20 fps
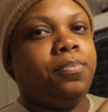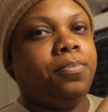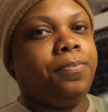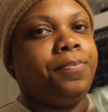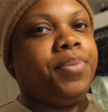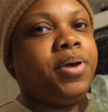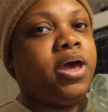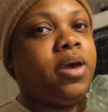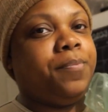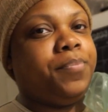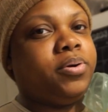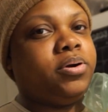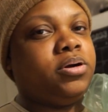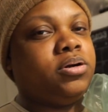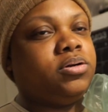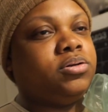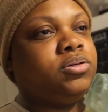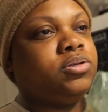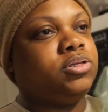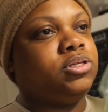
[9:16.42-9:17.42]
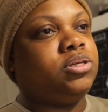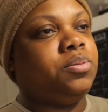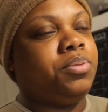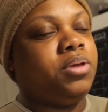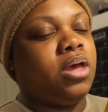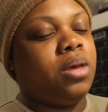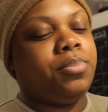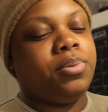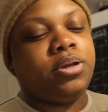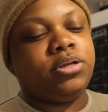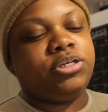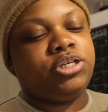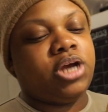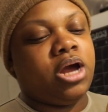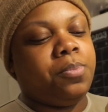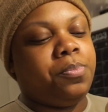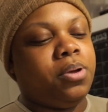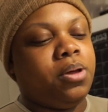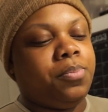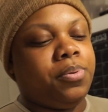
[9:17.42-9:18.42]
peppers to be able to
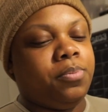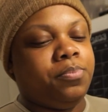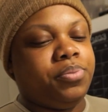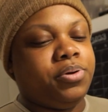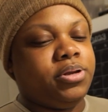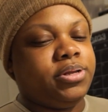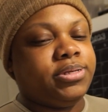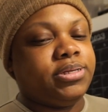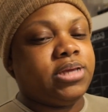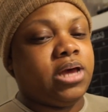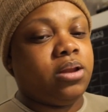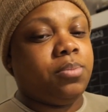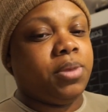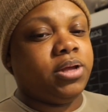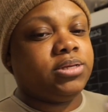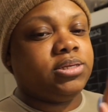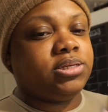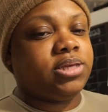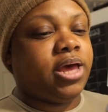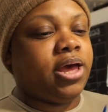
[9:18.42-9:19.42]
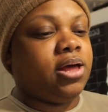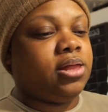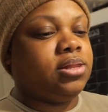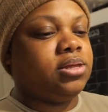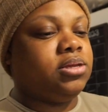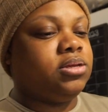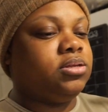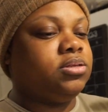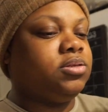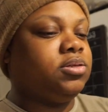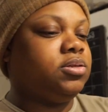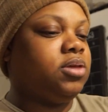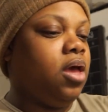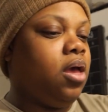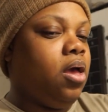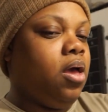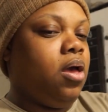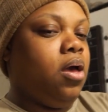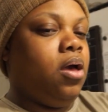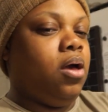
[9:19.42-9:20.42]
chop up and put inside of my salads.
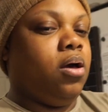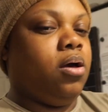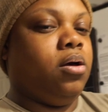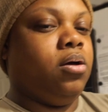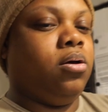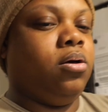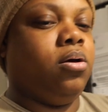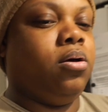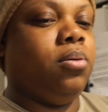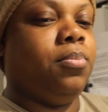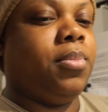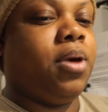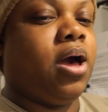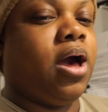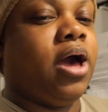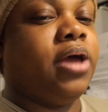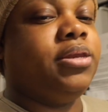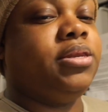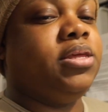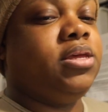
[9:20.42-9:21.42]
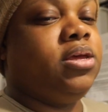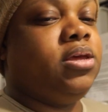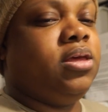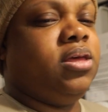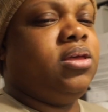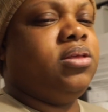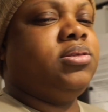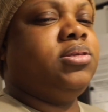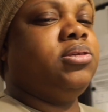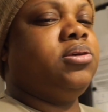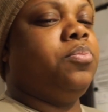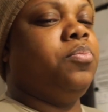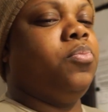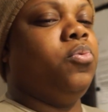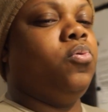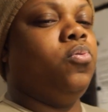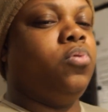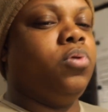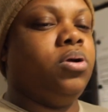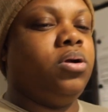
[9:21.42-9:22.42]
I did get some
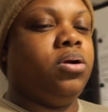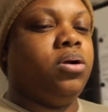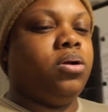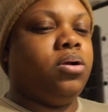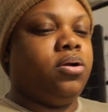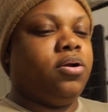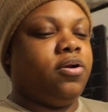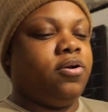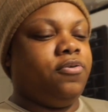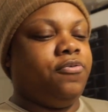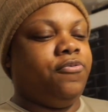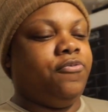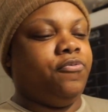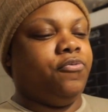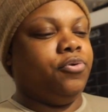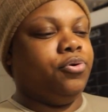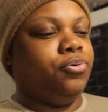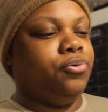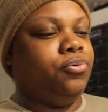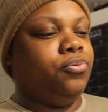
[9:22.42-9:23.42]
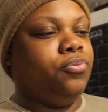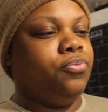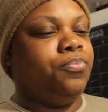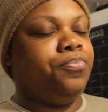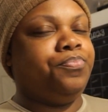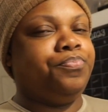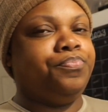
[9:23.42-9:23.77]
more fruit.